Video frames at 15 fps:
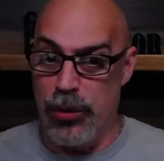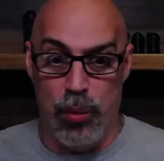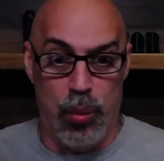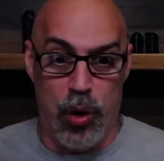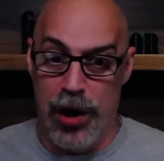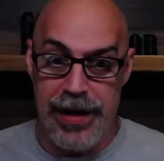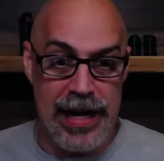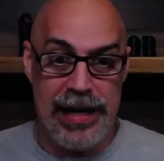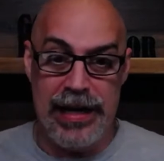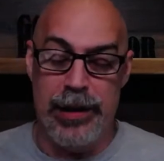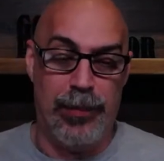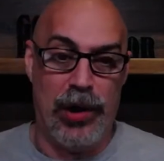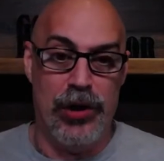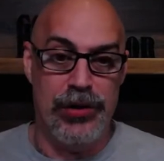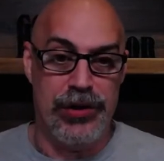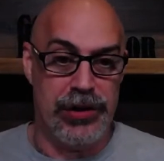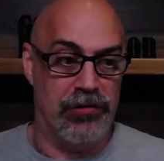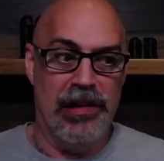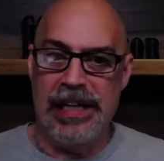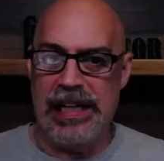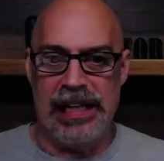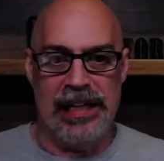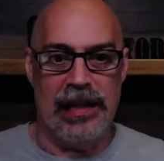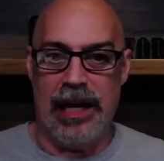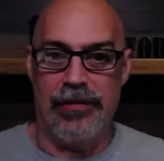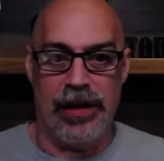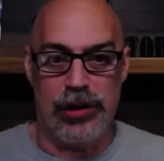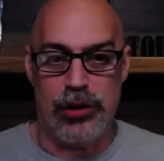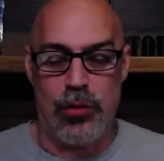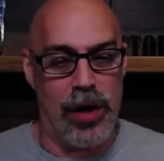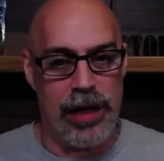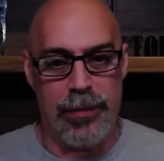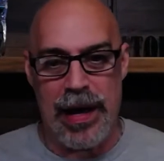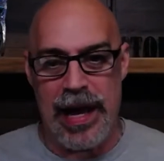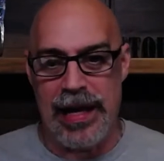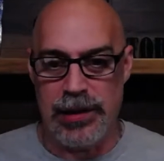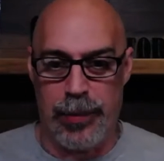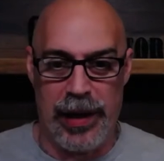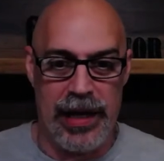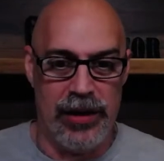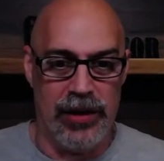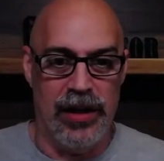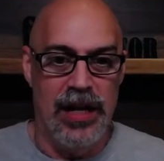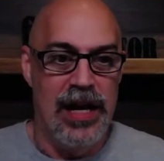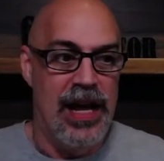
And one day he'd post a link and he'd have like 20 bags of Paydirt.